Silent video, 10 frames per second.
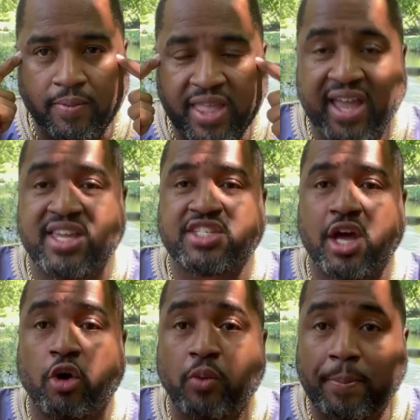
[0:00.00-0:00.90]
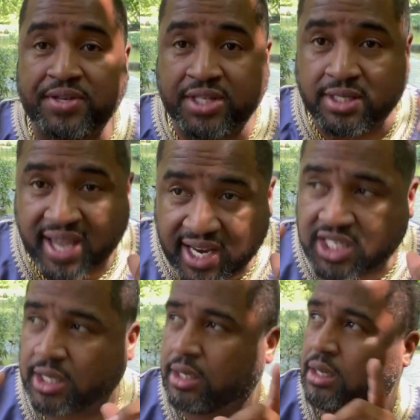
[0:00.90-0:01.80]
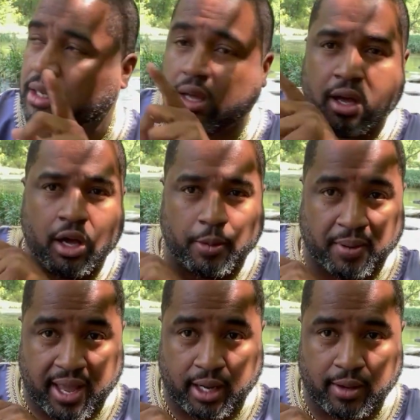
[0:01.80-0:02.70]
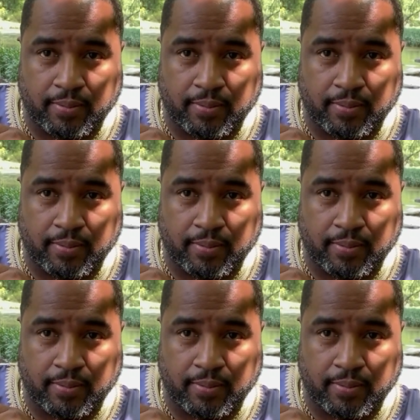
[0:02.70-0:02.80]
That is a representation of the planet.